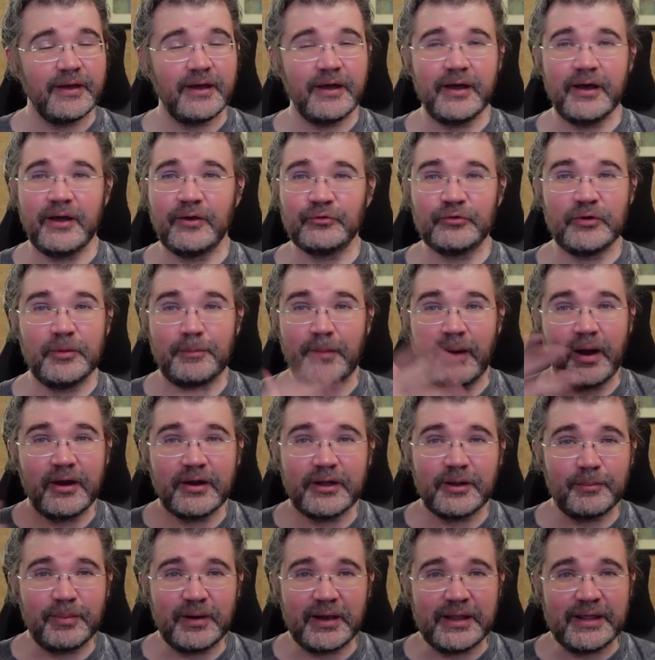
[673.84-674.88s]
Uh,
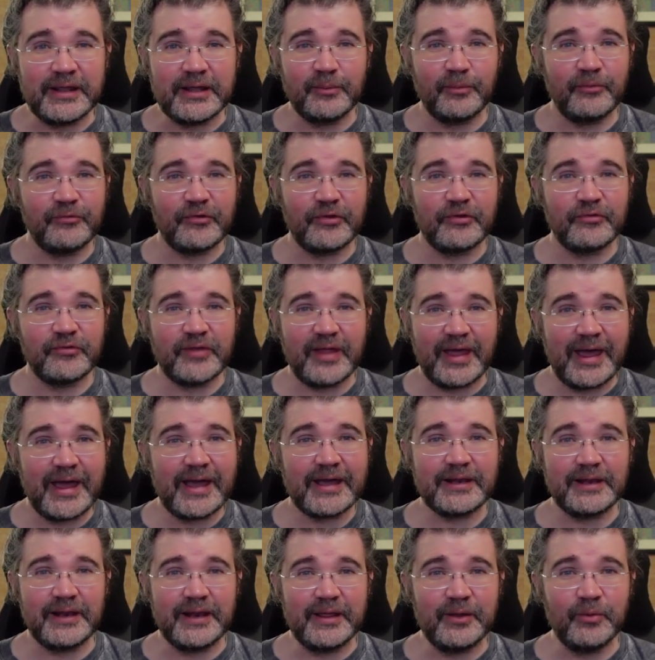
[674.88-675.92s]
remarkably, it was
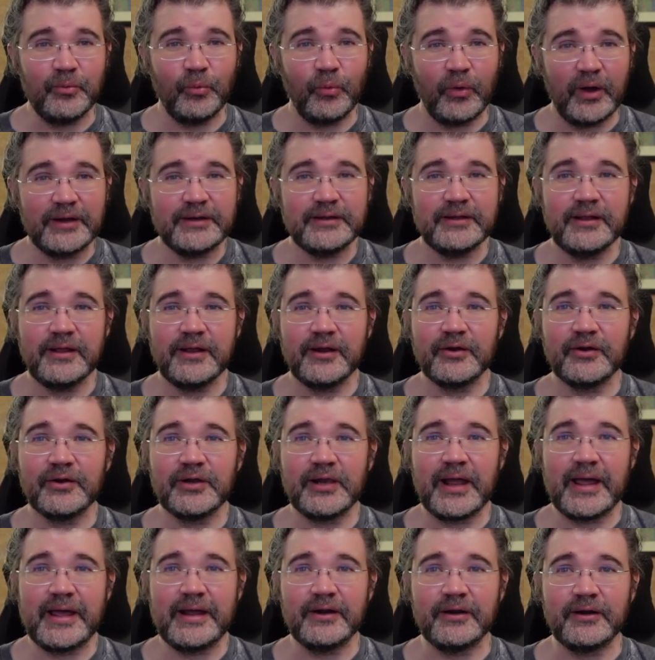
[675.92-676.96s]
exactly one year
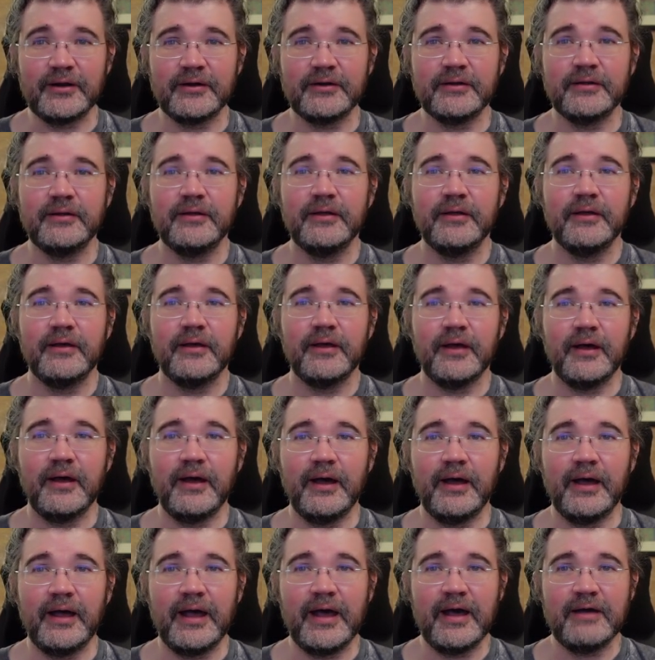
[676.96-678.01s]
later uh,
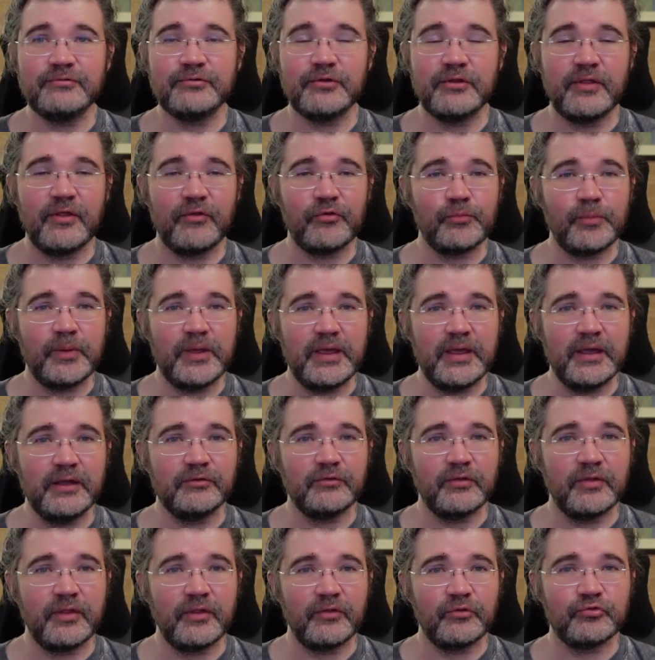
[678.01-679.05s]
after this peak
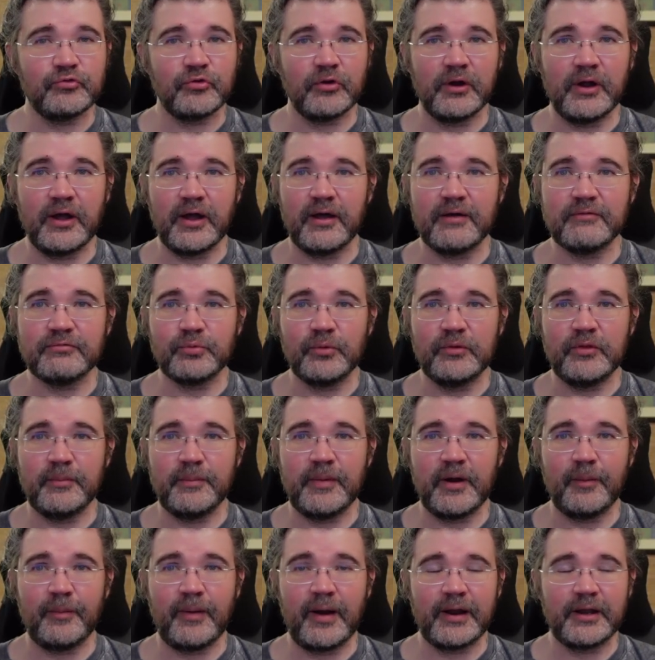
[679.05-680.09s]
to this trough when the
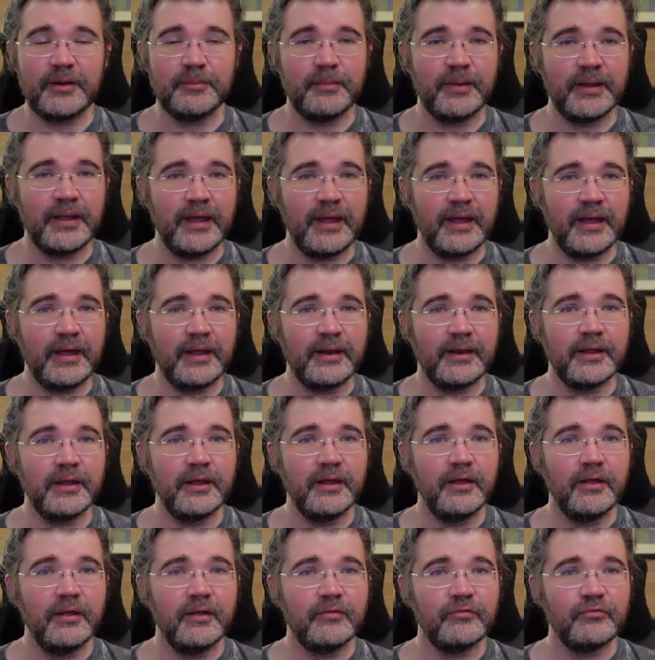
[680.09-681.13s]
bear market began
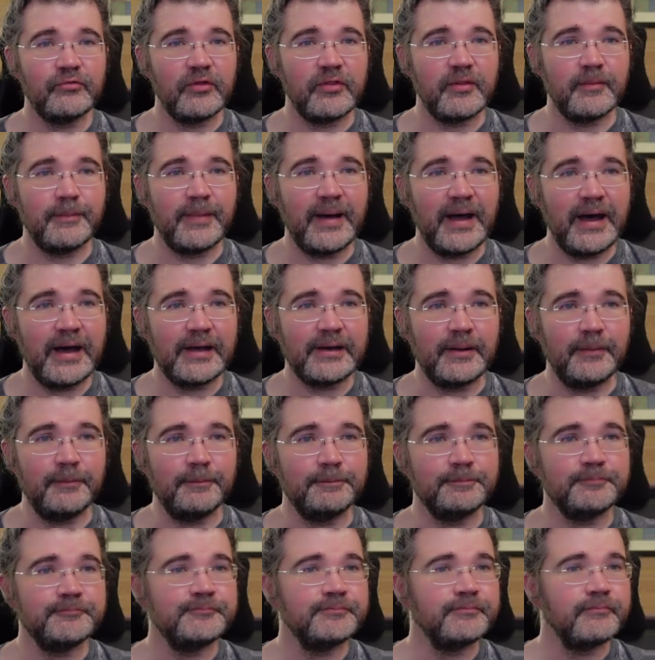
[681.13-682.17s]
to the
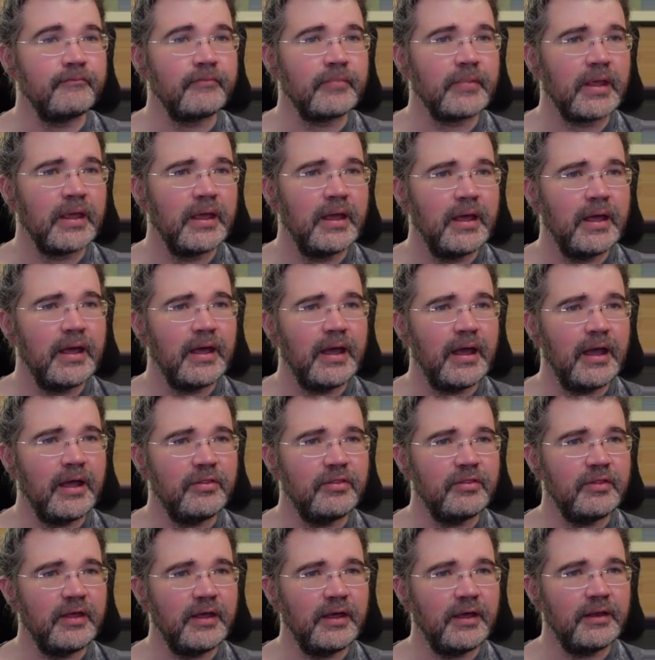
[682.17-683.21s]
bottom.
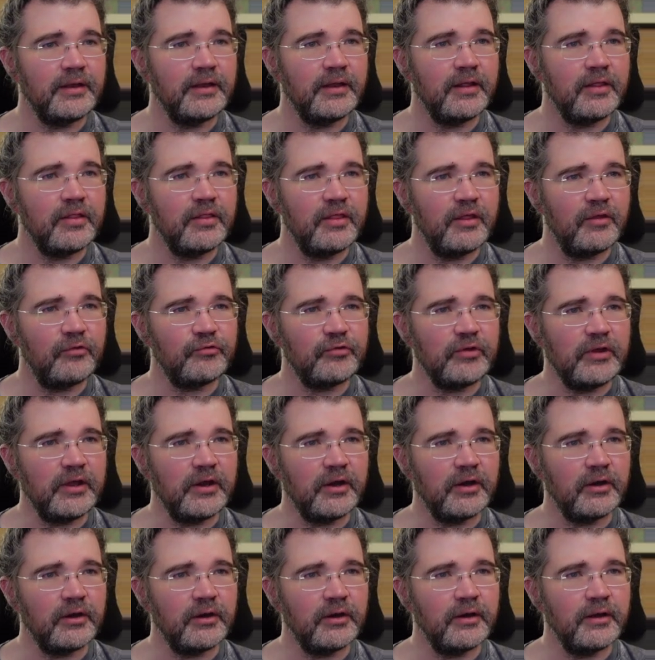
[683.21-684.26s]
And then this
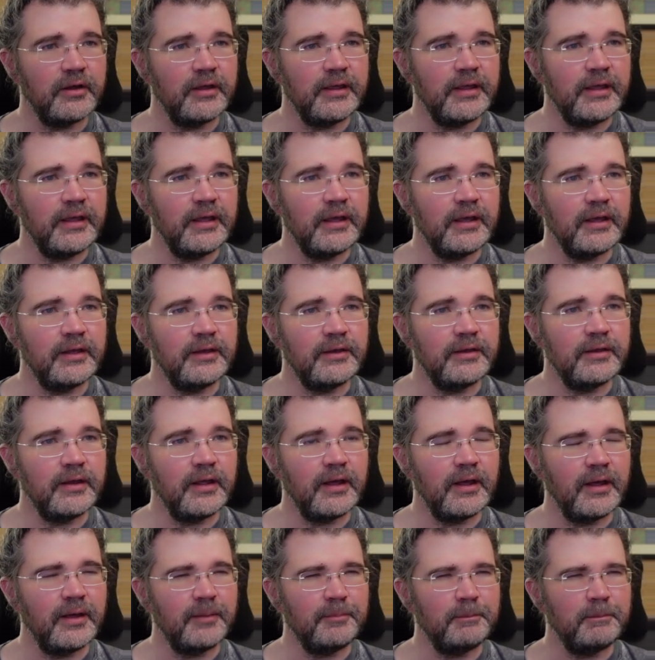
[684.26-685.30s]
year,
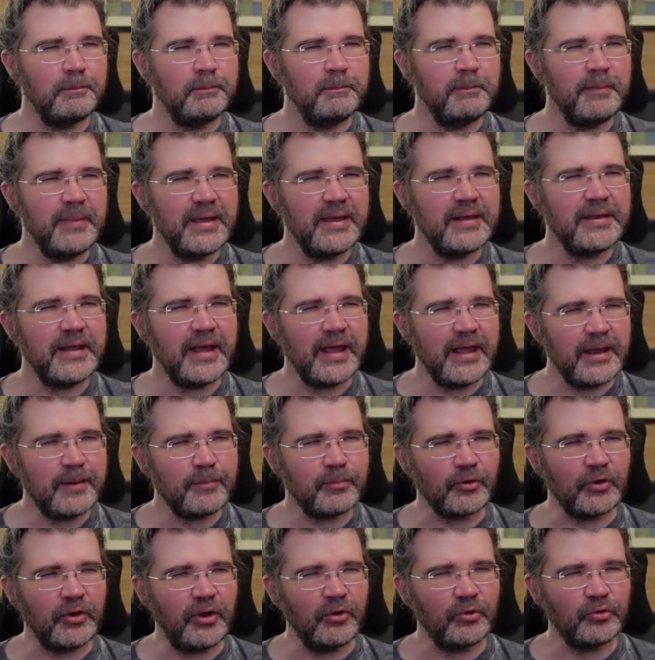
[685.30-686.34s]
in mid
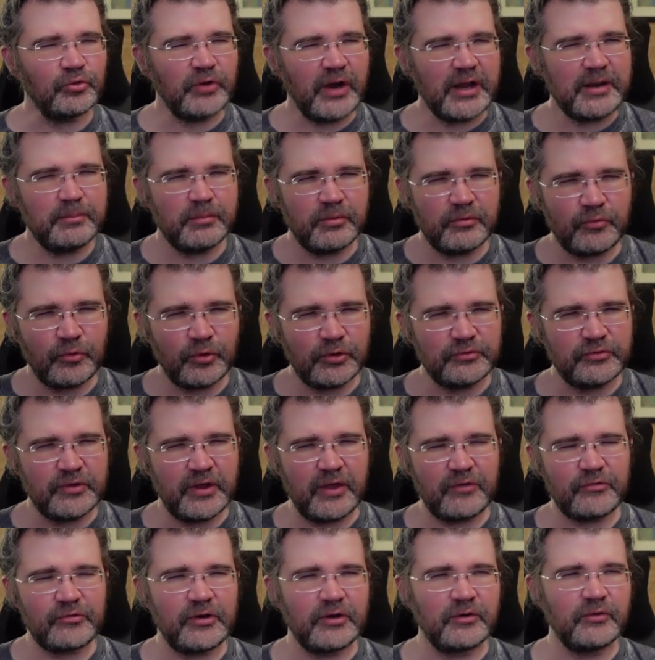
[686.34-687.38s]
April, right before
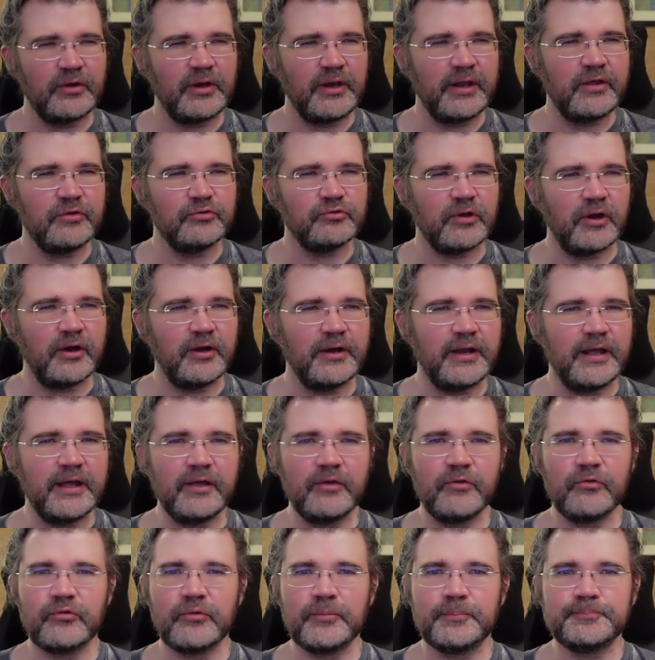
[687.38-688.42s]
Tesla released
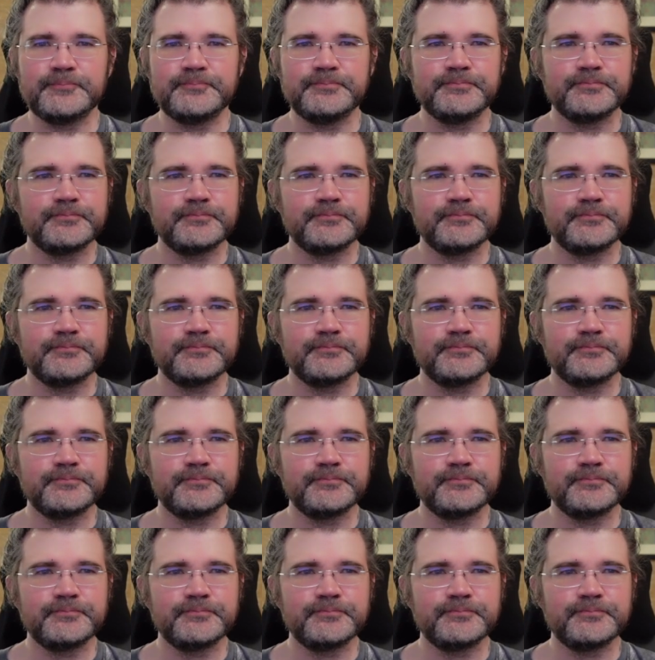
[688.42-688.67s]
earnings,